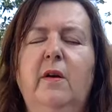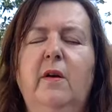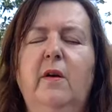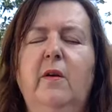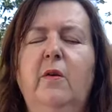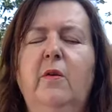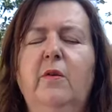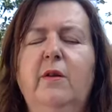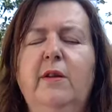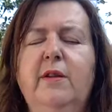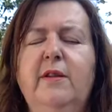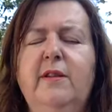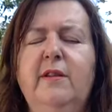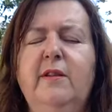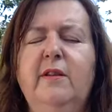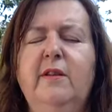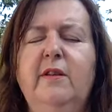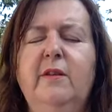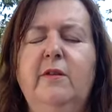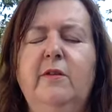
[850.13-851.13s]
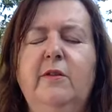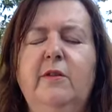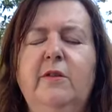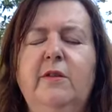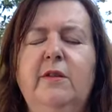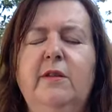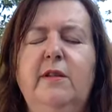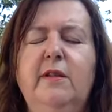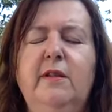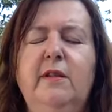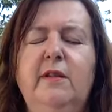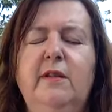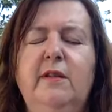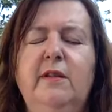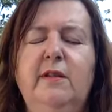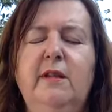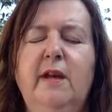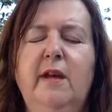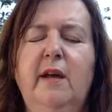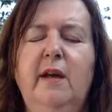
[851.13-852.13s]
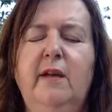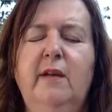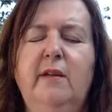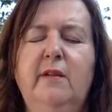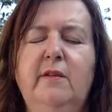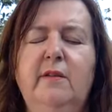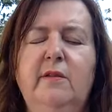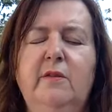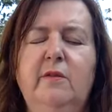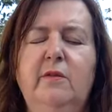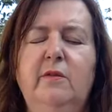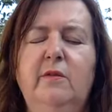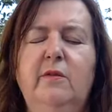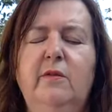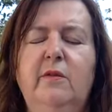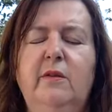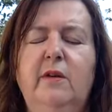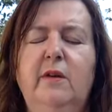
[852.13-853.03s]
Or is it that you just need to tend your